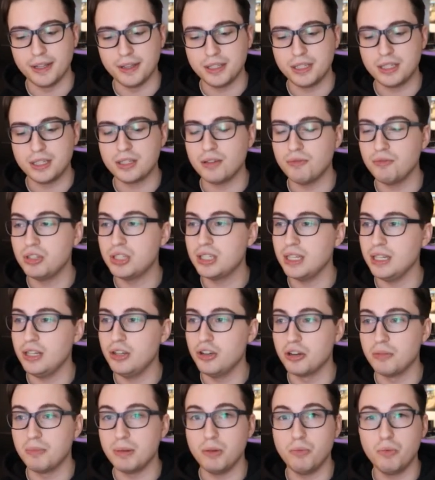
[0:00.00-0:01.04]
Now, this is
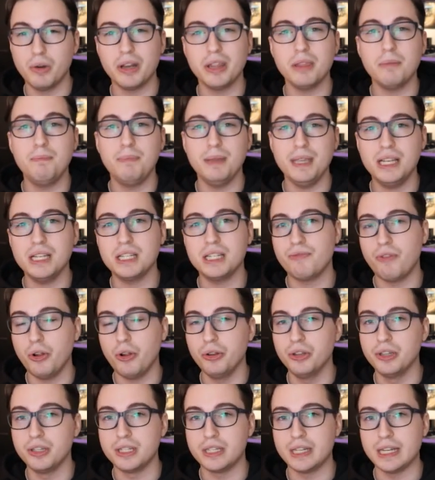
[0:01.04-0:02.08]
obviously going to be one of the biggest
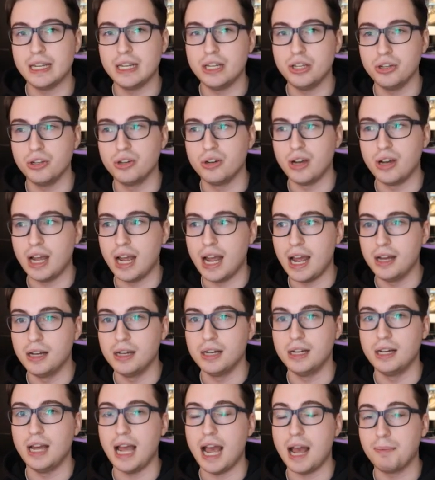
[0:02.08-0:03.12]
folders in your
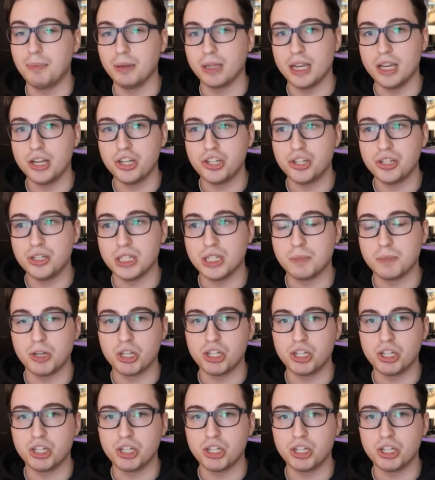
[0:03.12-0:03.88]
application,